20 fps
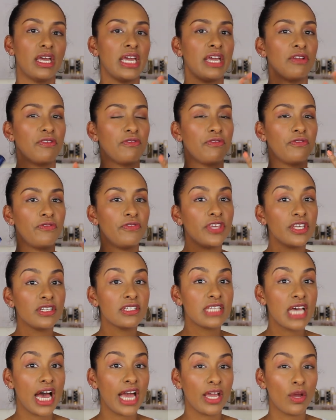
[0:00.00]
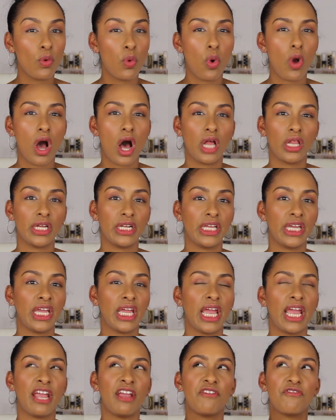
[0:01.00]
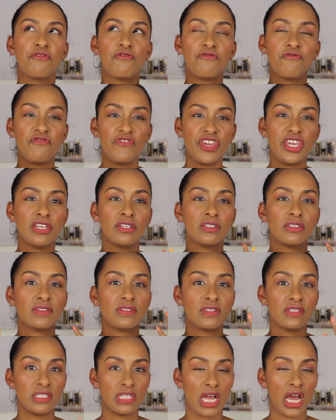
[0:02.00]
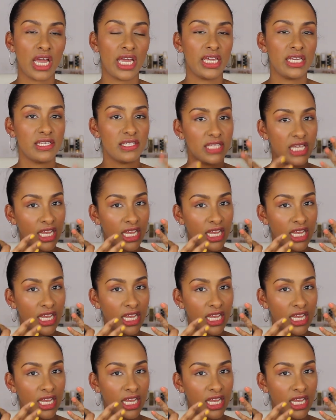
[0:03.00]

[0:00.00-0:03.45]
It feels high quality. It feels nice.